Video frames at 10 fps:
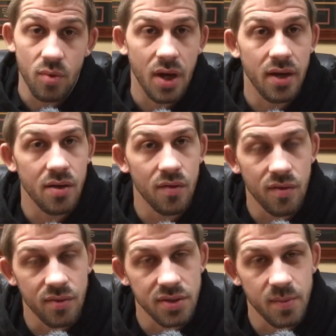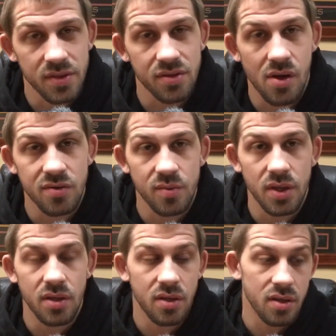We'll kind of go through some of the struggles
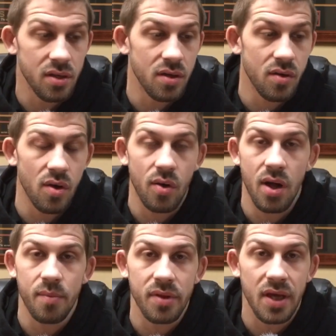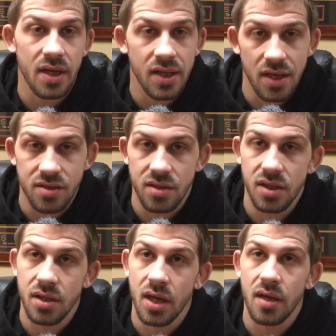we, growing up with
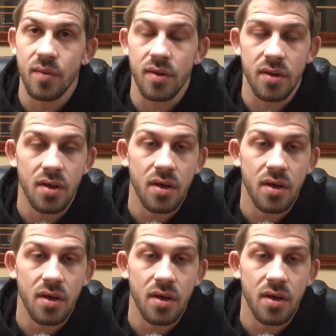ADHD, again, with